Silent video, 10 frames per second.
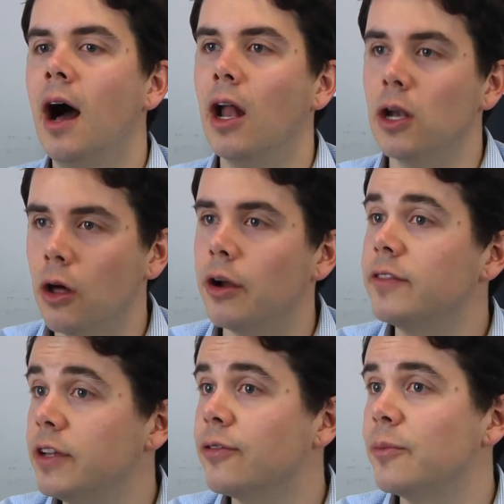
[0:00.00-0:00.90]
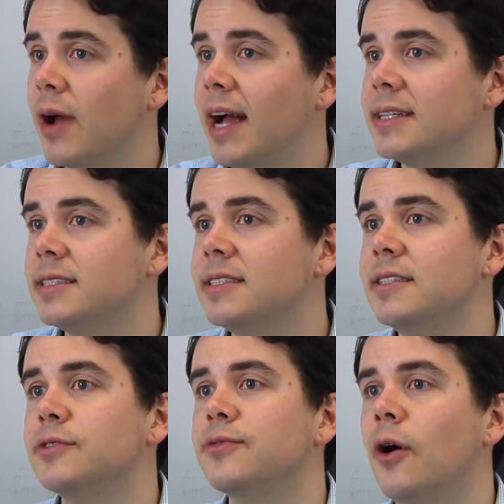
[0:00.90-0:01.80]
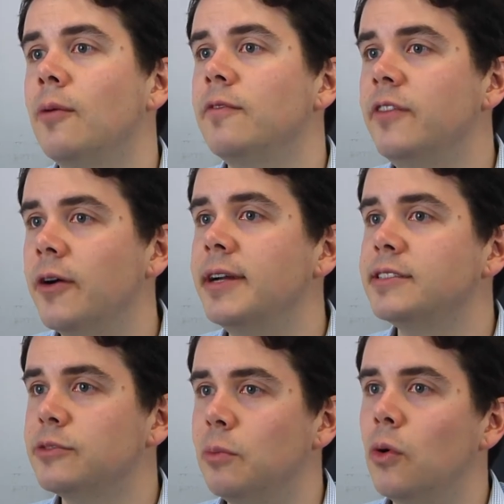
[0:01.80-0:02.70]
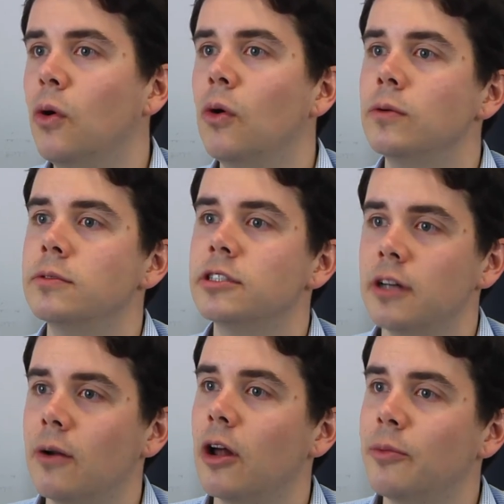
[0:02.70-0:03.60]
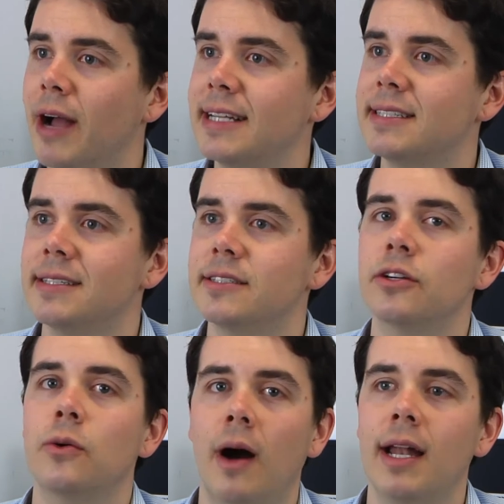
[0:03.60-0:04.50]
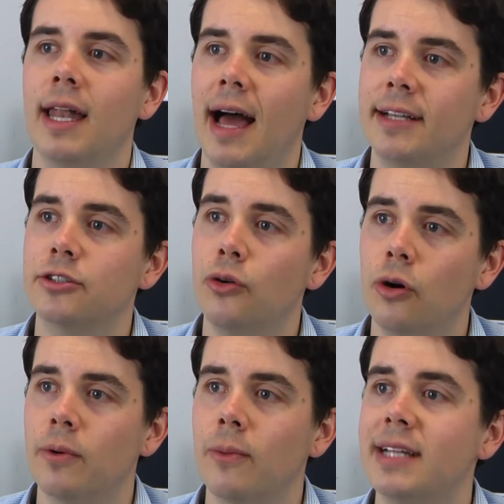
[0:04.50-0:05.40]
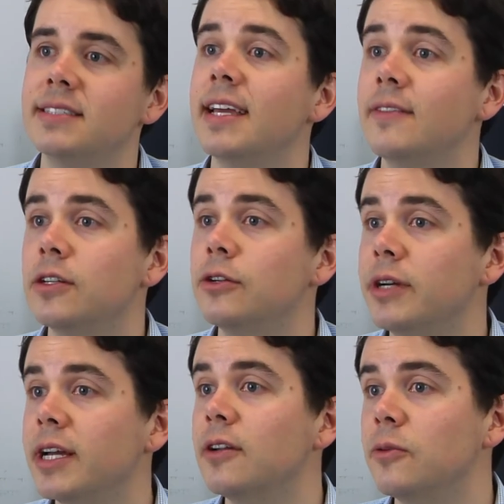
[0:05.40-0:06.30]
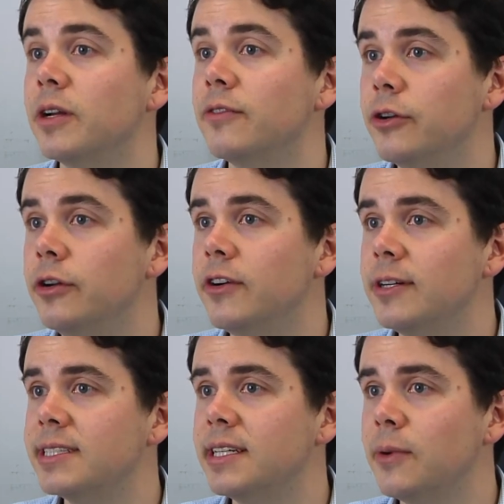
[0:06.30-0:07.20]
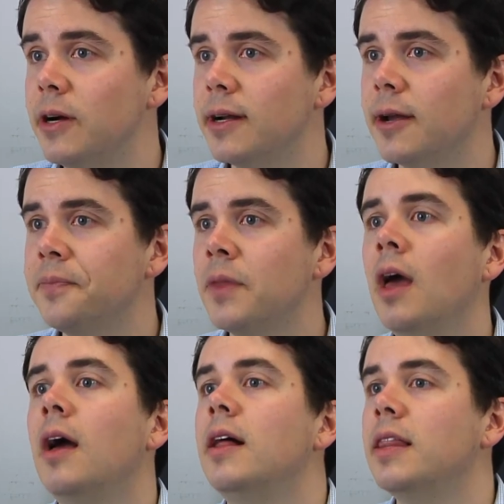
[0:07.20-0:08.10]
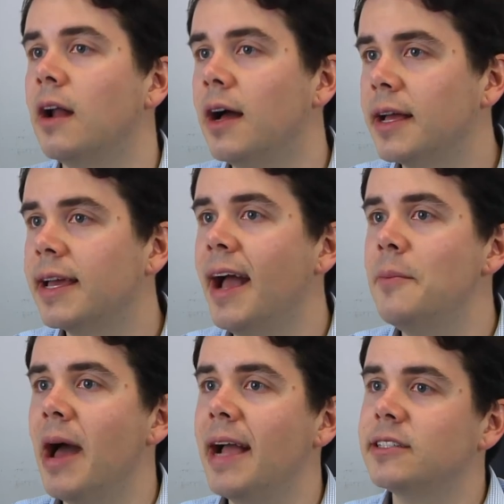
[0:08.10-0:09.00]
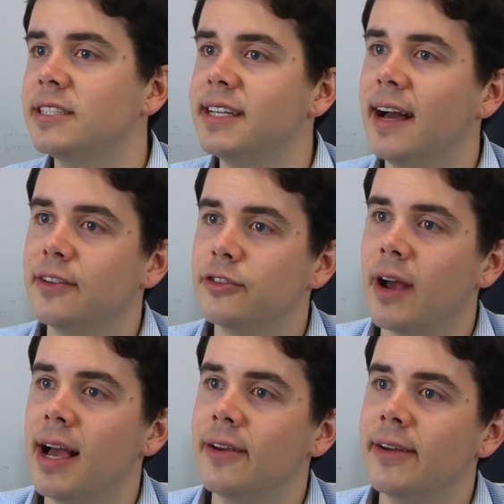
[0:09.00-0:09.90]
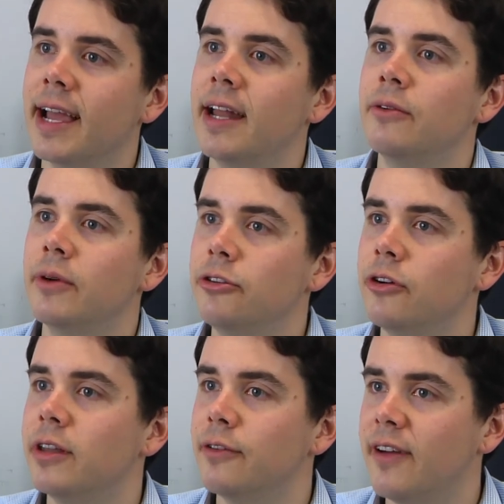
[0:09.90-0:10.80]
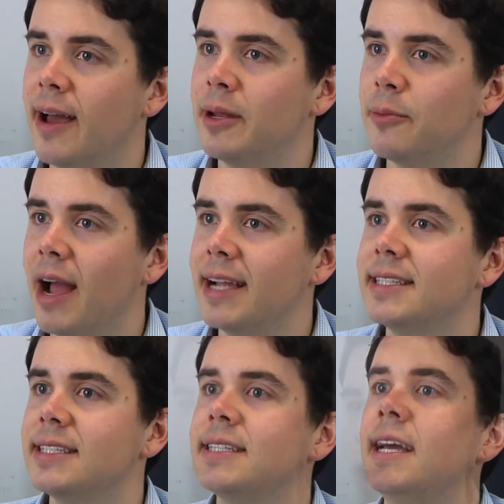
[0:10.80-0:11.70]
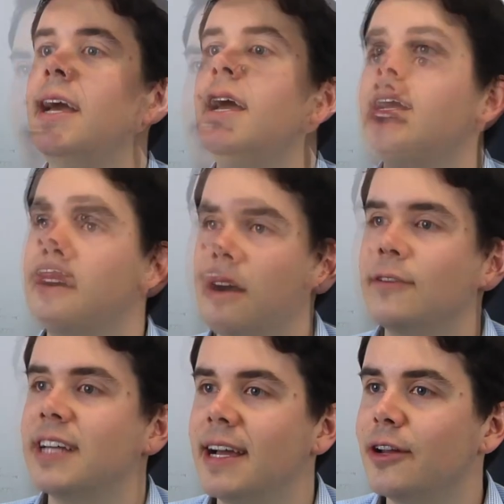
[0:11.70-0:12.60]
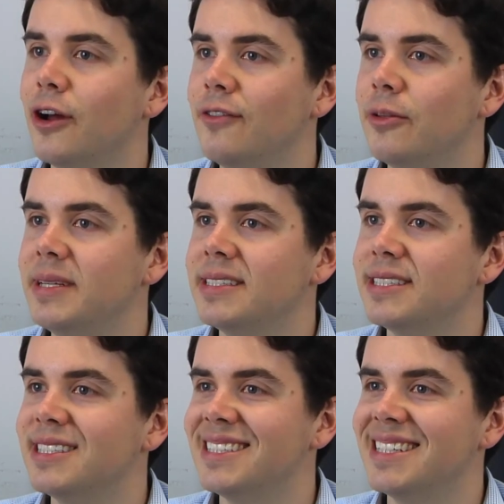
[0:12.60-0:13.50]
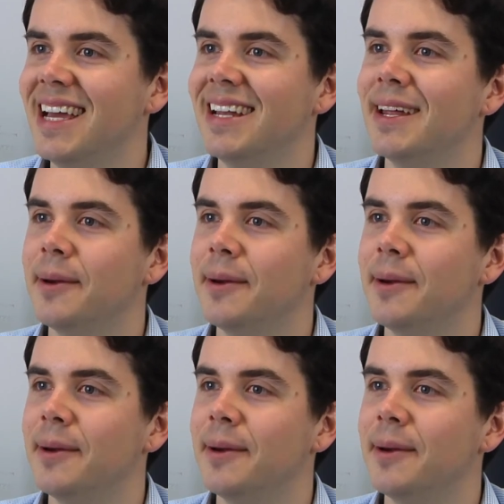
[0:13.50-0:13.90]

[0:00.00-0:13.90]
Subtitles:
a lot of different practices, from very small solo practices to quite large corporate ones, even to doing a little bit of university work. And I came back to South Australia again and rejoined the family practice. I've taken over the business since then.